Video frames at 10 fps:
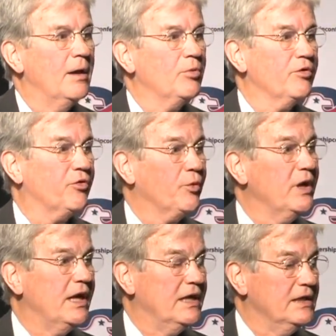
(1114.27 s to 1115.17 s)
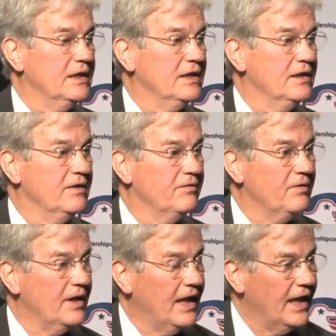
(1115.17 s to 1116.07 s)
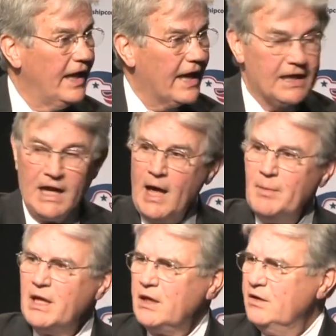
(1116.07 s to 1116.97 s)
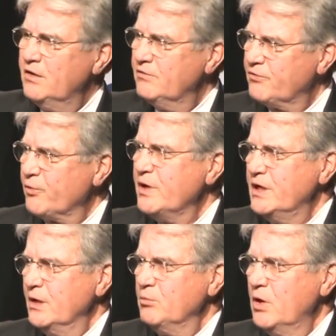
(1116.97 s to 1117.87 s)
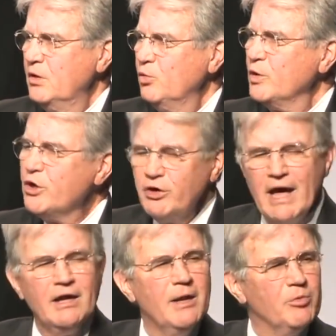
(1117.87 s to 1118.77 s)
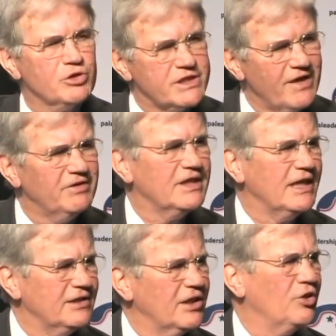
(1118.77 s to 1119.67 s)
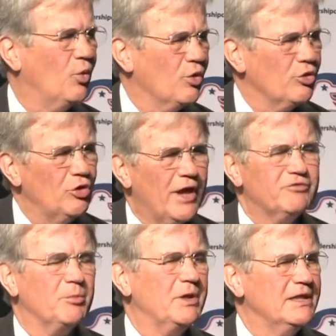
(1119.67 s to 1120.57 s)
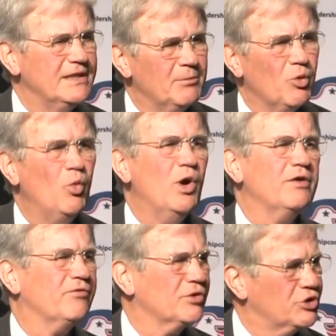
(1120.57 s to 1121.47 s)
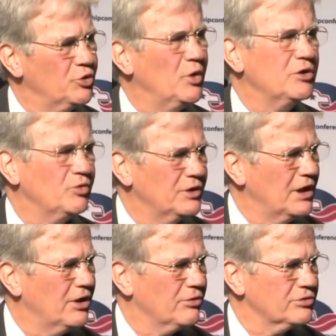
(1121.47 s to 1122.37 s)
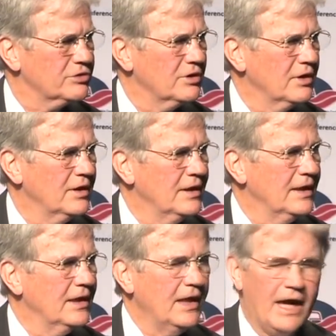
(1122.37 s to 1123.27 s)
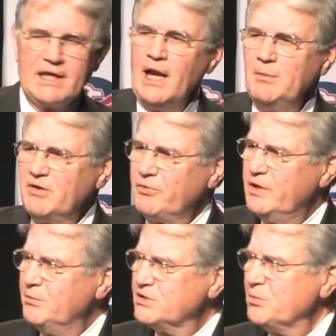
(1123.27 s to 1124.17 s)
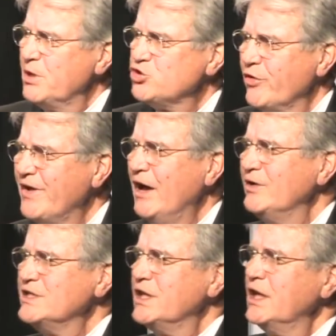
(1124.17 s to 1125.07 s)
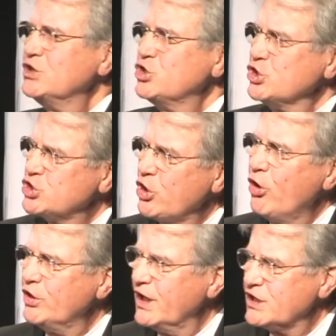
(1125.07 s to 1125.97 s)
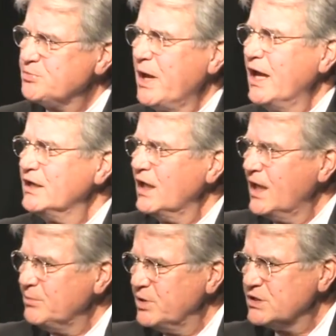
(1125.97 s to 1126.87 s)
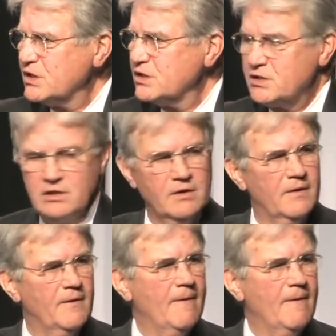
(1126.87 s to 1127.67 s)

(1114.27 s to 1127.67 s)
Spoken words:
Number 3, economic freedom. We are now number 17th in the world after being number 1 for 200 years. Economic freedom is a measure of how easy it is to start and expand a business.